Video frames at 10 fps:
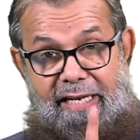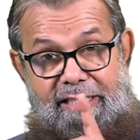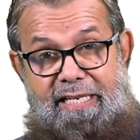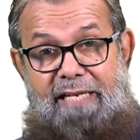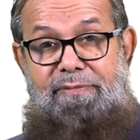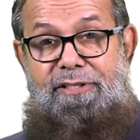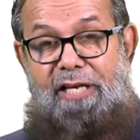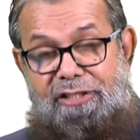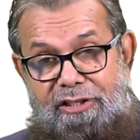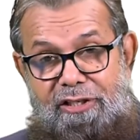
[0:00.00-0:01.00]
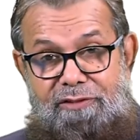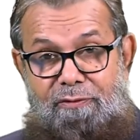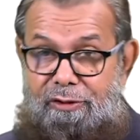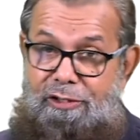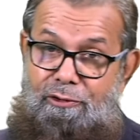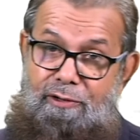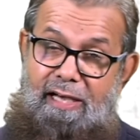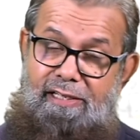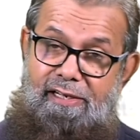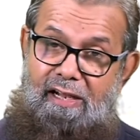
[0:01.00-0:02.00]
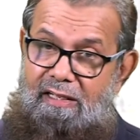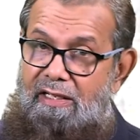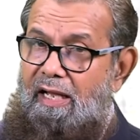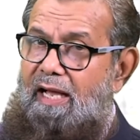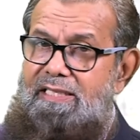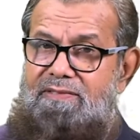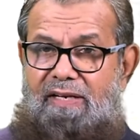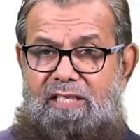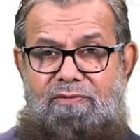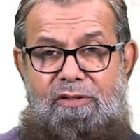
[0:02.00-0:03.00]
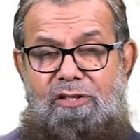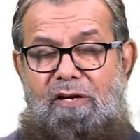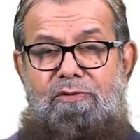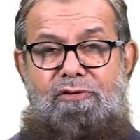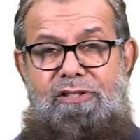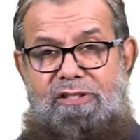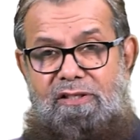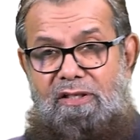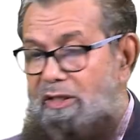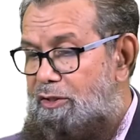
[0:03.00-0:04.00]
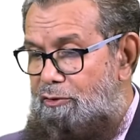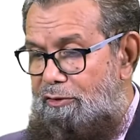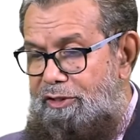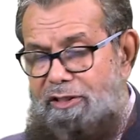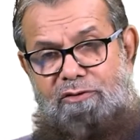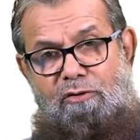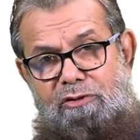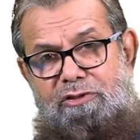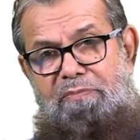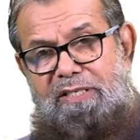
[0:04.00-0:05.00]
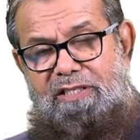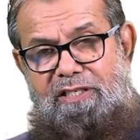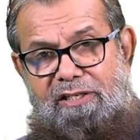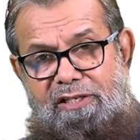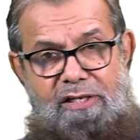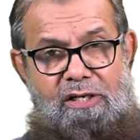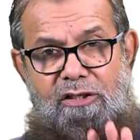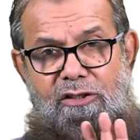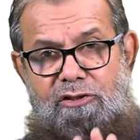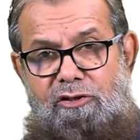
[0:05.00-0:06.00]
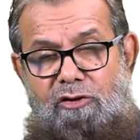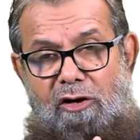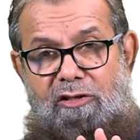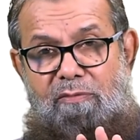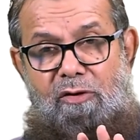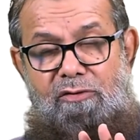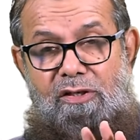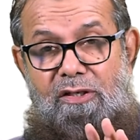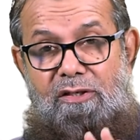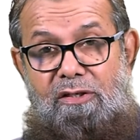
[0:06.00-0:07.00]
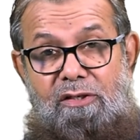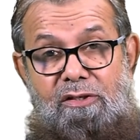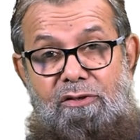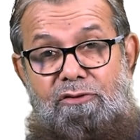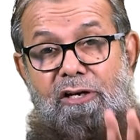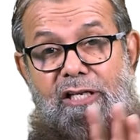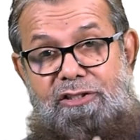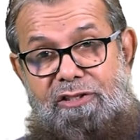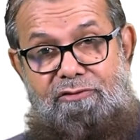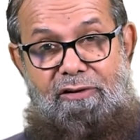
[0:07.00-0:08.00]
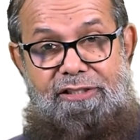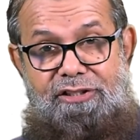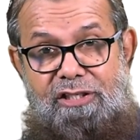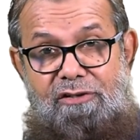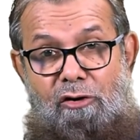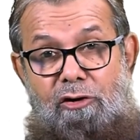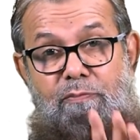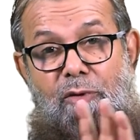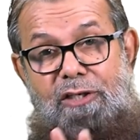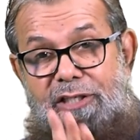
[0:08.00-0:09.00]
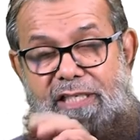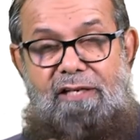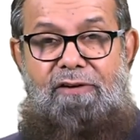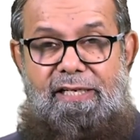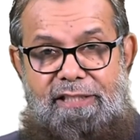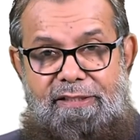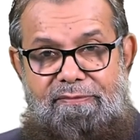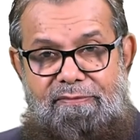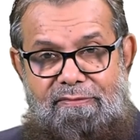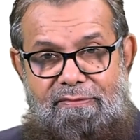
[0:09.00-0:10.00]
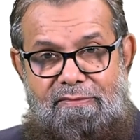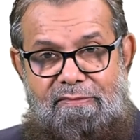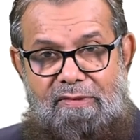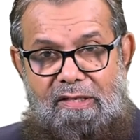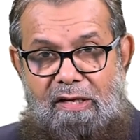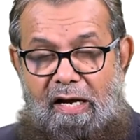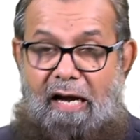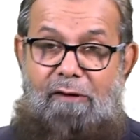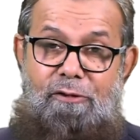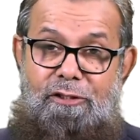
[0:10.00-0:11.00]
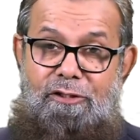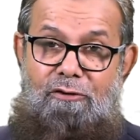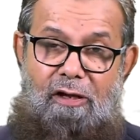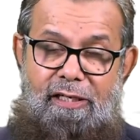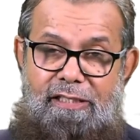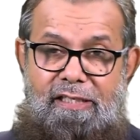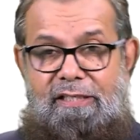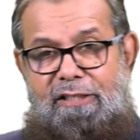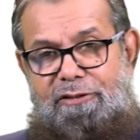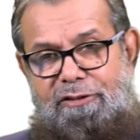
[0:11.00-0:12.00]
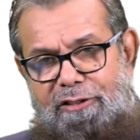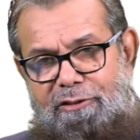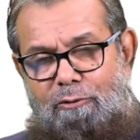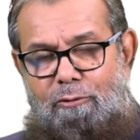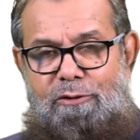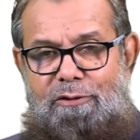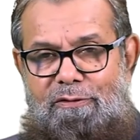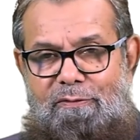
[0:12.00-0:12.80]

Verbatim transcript: that can be dangerous for their own as well as for the community. So this course basically is not about religious writing or political writing. I would call it this course